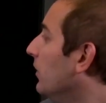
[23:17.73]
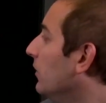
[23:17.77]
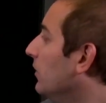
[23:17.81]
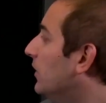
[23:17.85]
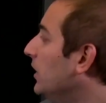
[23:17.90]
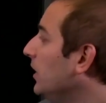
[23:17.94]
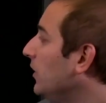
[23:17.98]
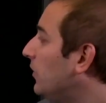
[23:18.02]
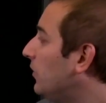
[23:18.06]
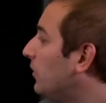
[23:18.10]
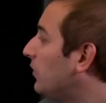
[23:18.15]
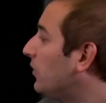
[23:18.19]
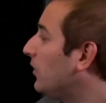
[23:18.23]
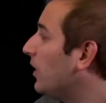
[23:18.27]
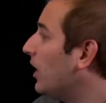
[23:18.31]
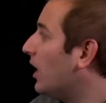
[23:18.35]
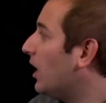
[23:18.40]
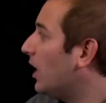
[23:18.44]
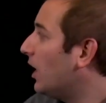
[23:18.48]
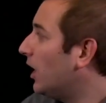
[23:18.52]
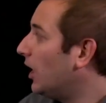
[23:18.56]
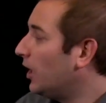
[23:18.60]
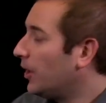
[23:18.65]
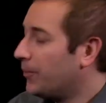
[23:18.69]
This
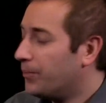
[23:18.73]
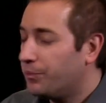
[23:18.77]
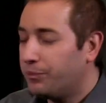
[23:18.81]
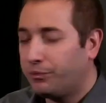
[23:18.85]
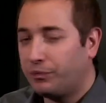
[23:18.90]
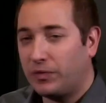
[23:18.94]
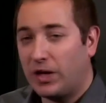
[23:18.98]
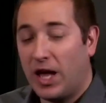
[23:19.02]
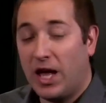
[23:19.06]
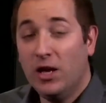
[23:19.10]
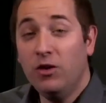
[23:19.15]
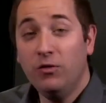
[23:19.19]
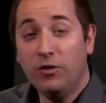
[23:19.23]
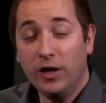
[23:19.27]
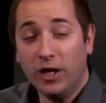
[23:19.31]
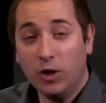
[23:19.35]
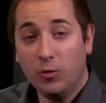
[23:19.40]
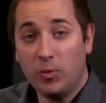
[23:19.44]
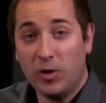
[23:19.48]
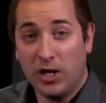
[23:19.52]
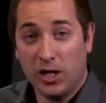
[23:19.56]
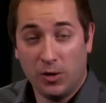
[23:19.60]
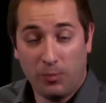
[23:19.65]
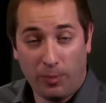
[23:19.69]

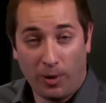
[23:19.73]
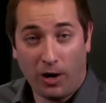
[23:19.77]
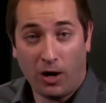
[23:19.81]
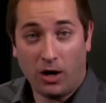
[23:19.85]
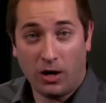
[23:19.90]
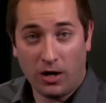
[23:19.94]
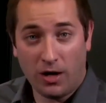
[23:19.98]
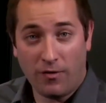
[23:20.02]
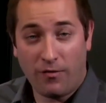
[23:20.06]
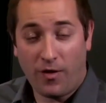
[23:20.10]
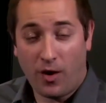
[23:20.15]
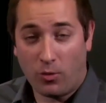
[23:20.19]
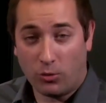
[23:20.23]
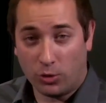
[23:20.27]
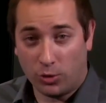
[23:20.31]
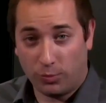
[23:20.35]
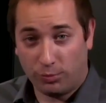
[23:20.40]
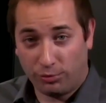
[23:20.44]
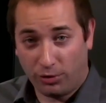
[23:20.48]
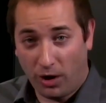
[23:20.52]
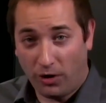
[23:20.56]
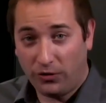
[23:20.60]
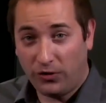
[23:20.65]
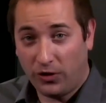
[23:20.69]
NVIC being part of our
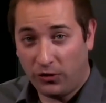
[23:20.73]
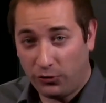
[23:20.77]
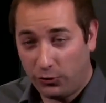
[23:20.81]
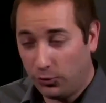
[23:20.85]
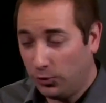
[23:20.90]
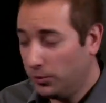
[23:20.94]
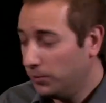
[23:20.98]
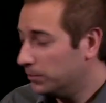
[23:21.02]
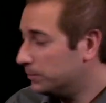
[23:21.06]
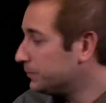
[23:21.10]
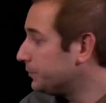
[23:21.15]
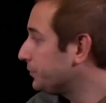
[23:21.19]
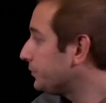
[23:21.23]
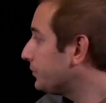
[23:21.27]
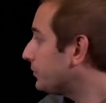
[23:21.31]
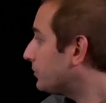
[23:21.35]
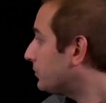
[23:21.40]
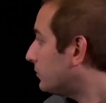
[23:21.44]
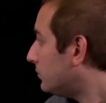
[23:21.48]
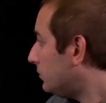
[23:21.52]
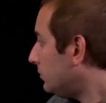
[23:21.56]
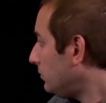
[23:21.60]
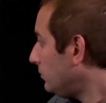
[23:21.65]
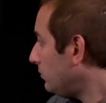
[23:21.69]
processor
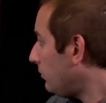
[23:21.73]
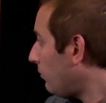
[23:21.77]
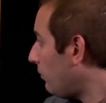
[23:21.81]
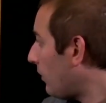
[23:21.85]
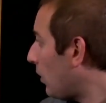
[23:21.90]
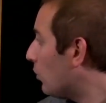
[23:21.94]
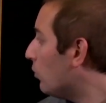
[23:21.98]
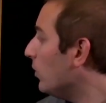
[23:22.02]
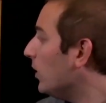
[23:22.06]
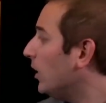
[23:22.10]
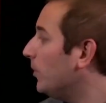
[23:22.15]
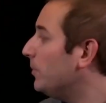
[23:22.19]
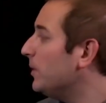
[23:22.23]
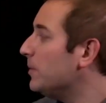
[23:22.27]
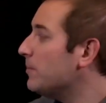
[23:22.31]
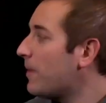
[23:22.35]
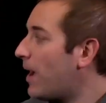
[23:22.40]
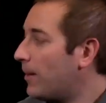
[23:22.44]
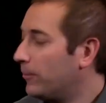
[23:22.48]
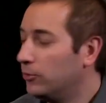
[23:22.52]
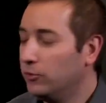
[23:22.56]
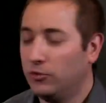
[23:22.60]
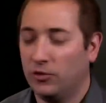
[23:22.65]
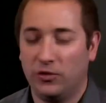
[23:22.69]
will be
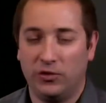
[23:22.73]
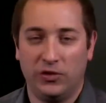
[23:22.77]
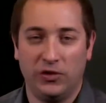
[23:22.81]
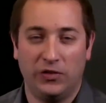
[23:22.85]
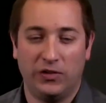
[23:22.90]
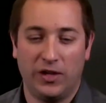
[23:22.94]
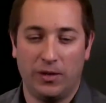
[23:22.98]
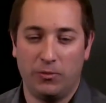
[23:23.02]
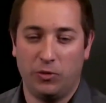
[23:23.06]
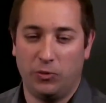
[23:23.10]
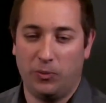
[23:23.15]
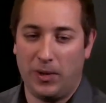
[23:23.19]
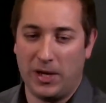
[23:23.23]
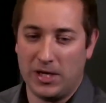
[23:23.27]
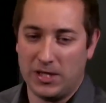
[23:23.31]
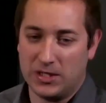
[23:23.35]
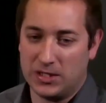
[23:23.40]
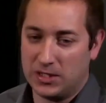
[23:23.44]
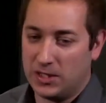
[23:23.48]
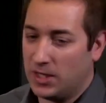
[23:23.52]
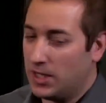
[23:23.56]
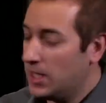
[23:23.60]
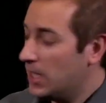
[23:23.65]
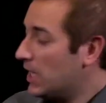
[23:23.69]
mapped to the system
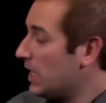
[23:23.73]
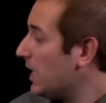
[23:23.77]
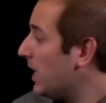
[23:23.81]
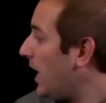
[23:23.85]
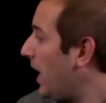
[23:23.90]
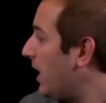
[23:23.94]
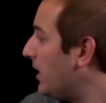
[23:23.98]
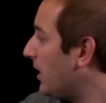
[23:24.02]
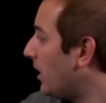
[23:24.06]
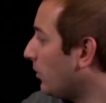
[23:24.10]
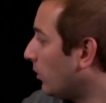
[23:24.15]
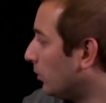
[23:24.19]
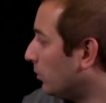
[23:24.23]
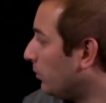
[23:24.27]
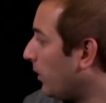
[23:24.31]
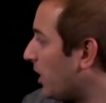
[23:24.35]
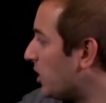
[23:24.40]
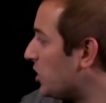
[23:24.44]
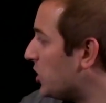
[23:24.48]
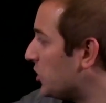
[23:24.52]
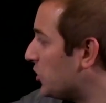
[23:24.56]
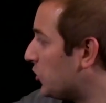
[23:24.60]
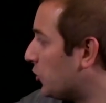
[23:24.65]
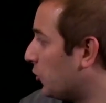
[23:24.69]
space. And our
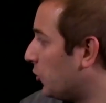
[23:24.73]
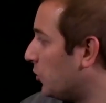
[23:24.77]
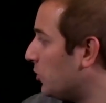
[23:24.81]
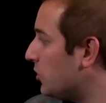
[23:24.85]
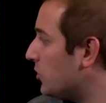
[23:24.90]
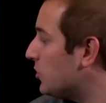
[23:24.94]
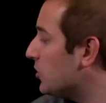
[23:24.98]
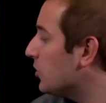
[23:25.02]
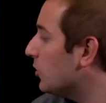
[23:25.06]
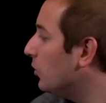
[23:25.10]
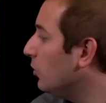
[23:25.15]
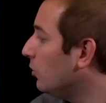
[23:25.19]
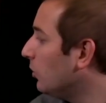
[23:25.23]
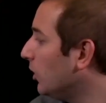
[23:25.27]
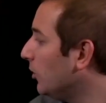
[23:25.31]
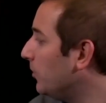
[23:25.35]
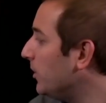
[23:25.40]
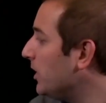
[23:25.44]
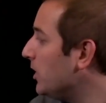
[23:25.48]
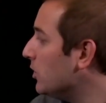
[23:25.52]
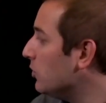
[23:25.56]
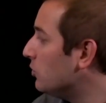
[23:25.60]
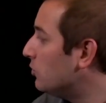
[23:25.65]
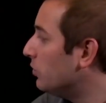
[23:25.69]
registers will
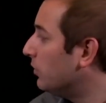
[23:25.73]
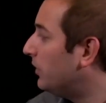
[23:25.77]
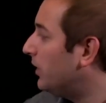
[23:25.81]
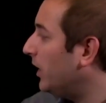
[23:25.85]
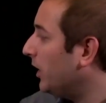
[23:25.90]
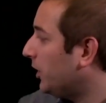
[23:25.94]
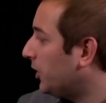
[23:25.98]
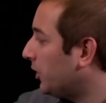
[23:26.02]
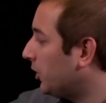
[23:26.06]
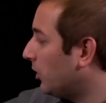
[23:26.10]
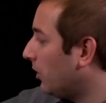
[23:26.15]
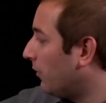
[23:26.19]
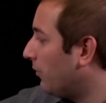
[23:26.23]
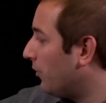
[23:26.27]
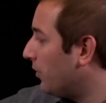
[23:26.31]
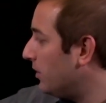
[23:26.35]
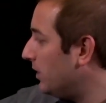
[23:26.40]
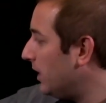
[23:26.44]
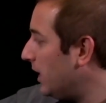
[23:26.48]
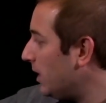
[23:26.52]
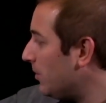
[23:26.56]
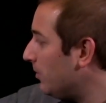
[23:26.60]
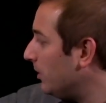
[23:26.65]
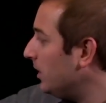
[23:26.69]
be used to take care of
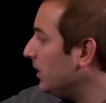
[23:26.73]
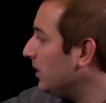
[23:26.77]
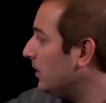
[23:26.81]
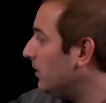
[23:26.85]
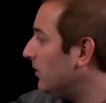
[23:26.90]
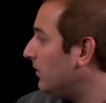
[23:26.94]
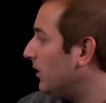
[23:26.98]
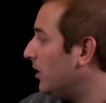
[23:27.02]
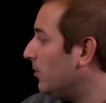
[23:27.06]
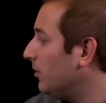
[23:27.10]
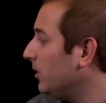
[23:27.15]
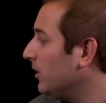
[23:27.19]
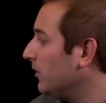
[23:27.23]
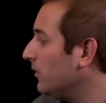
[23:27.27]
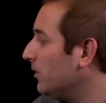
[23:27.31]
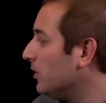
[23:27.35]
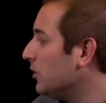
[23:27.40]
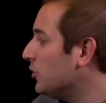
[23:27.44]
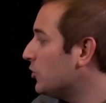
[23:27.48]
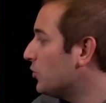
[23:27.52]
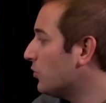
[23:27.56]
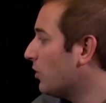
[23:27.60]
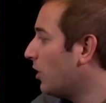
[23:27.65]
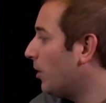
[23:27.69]
enabling, disabling
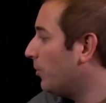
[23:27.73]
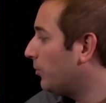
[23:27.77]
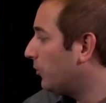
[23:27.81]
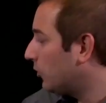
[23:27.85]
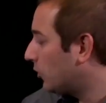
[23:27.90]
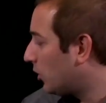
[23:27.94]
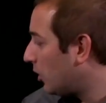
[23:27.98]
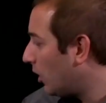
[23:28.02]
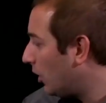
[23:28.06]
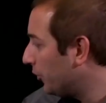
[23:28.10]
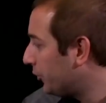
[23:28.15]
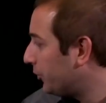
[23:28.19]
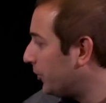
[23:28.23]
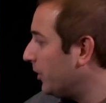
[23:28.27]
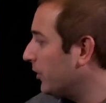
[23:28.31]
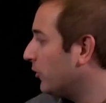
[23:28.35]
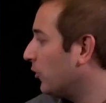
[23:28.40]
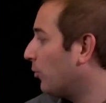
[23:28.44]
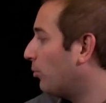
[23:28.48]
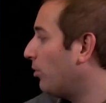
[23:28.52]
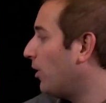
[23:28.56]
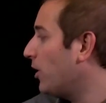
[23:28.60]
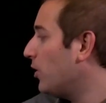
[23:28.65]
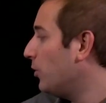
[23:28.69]
the interrupt, countering
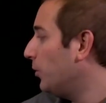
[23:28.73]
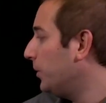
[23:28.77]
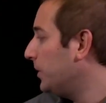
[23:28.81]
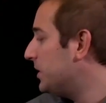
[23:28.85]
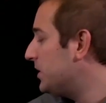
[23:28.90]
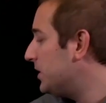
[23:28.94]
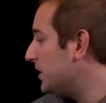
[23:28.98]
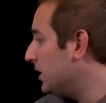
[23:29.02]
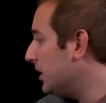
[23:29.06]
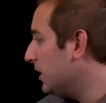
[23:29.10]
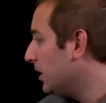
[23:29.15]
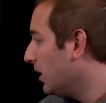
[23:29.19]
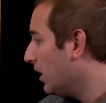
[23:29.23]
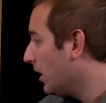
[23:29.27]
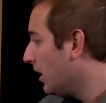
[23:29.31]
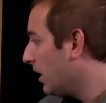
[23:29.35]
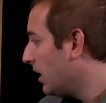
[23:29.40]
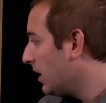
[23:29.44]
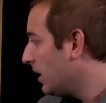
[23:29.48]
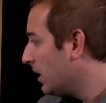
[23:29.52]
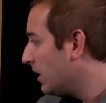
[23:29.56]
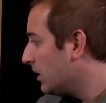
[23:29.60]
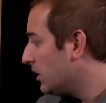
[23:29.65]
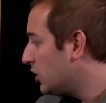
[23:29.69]
the priority,
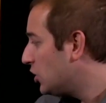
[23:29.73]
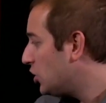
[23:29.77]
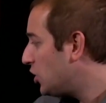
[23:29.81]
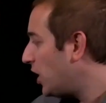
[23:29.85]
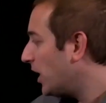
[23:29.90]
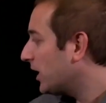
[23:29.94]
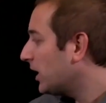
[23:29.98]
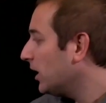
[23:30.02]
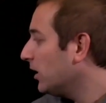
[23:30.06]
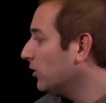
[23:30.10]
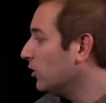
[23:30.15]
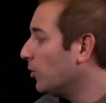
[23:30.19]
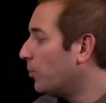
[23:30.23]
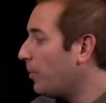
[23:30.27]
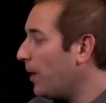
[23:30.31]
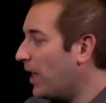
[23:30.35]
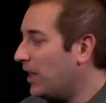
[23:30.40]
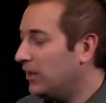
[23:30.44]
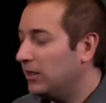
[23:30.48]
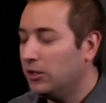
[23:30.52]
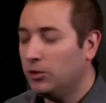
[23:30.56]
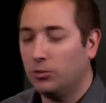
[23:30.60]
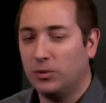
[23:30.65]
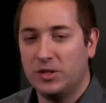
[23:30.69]
checking the
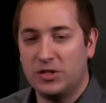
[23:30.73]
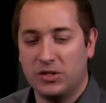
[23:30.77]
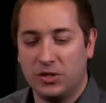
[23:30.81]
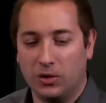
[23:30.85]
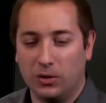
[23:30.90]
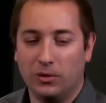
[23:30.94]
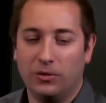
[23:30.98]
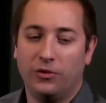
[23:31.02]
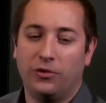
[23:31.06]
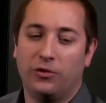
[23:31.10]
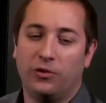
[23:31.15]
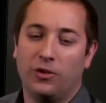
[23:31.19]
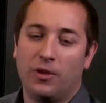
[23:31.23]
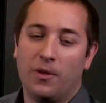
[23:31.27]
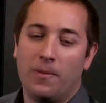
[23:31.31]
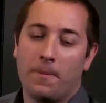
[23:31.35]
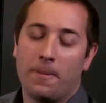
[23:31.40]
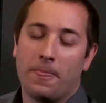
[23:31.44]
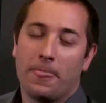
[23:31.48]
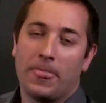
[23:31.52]
pending results,